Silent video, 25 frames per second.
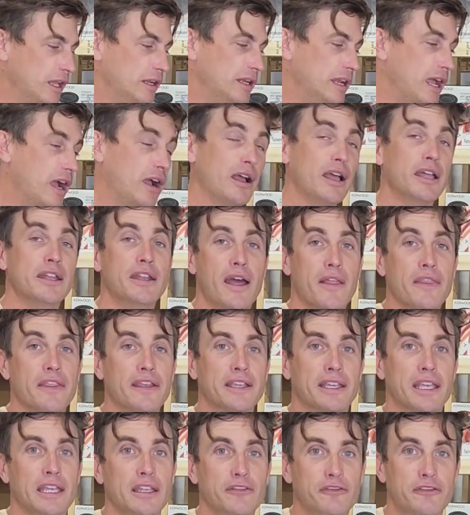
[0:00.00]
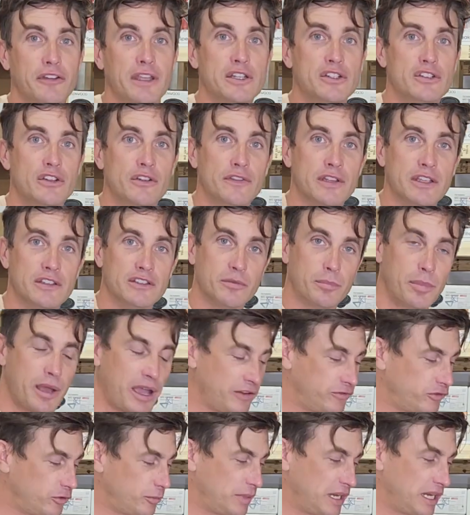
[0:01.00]
Now another key feature of this,
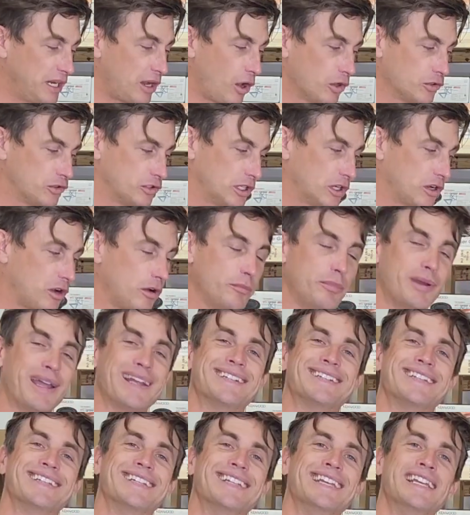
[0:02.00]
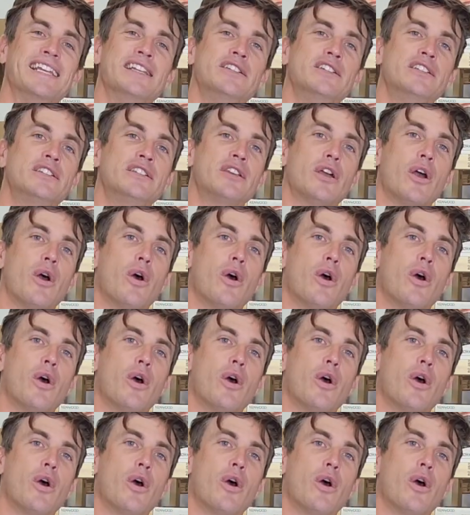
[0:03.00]
apart from being ultra compact, it is